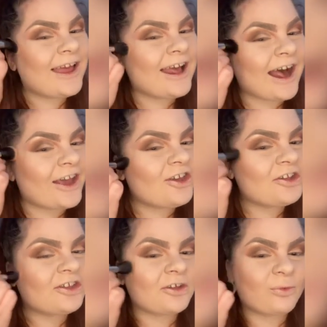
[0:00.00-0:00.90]
I used
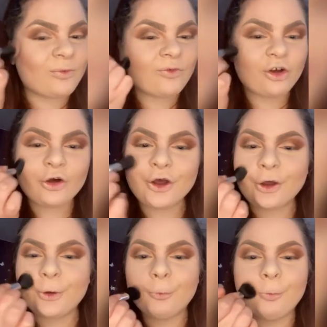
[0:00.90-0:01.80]
to before
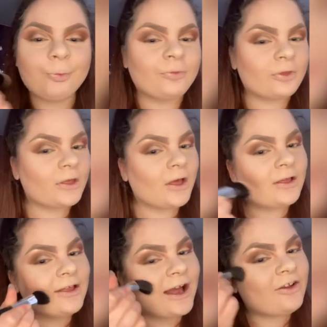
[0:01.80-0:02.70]
I
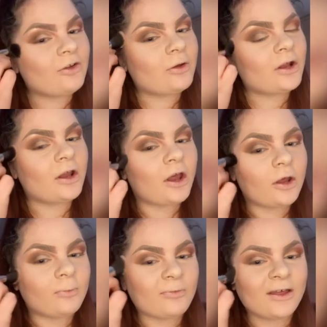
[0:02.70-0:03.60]
started
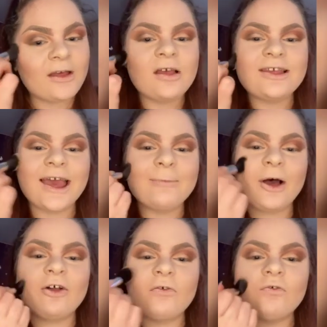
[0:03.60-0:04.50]
doing setting
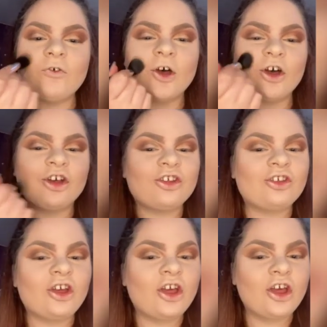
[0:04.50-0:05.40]
powder first.
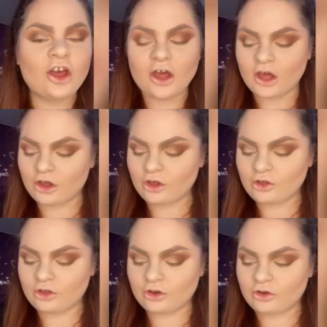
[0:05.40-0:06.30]
I used
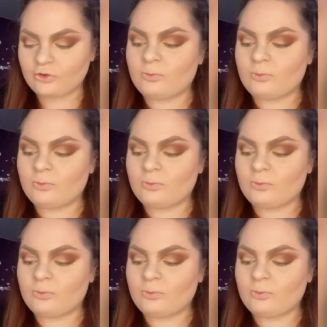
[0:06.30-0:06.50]
to just